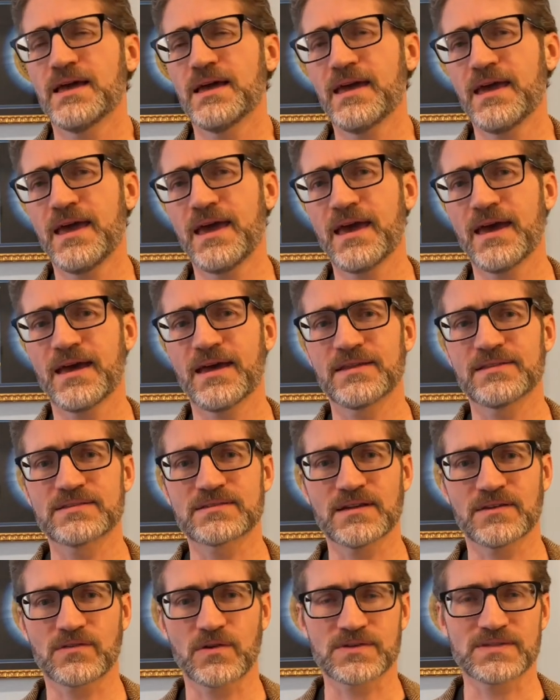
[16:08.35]
And
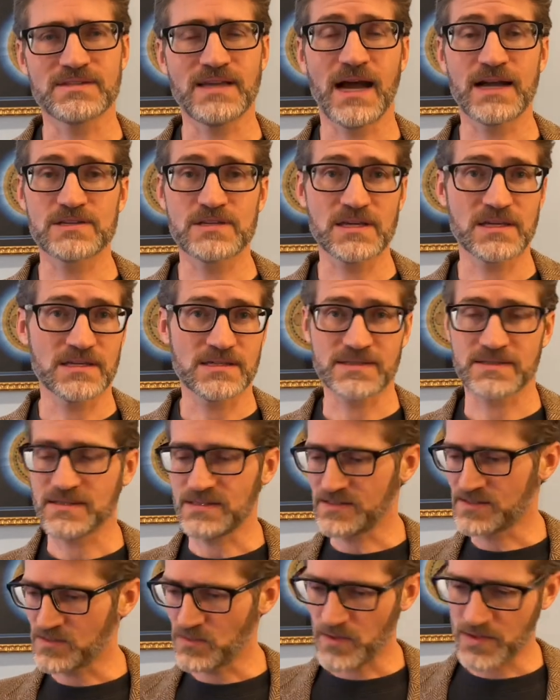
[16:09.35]
of course, Daji
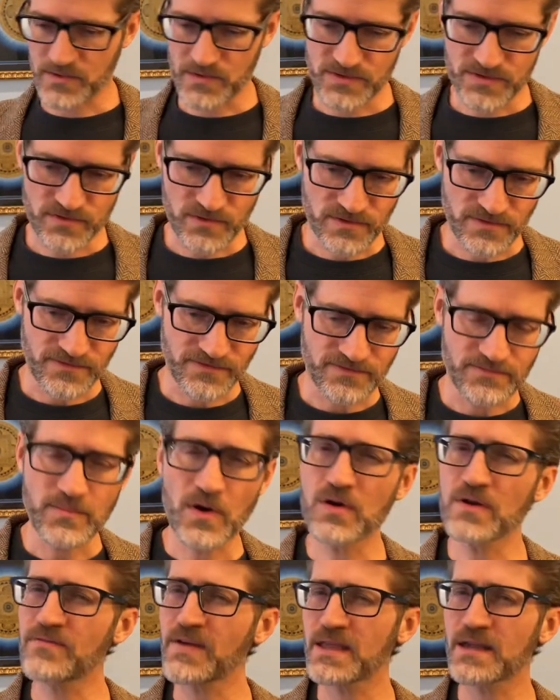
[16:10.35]
is the one who's sort of
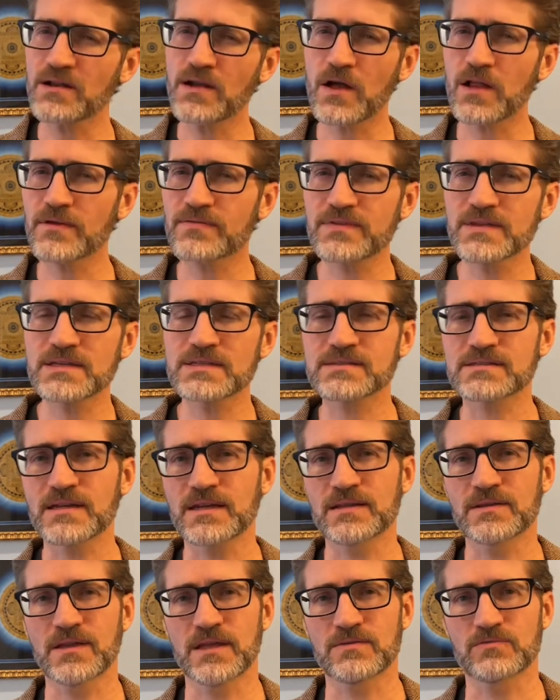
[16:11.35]
motivated all of this,
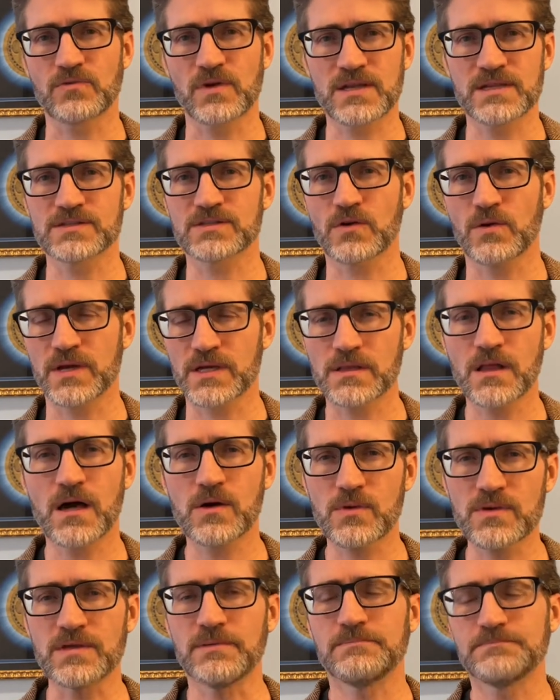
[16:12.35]
and Rin is going along
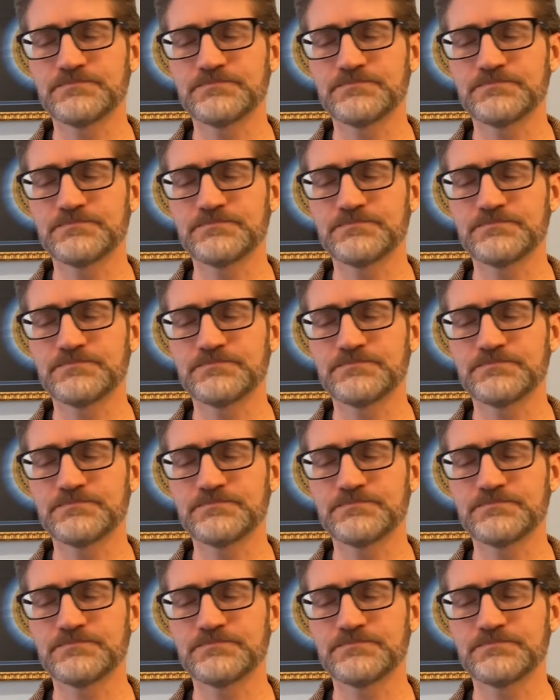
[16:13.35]
with it.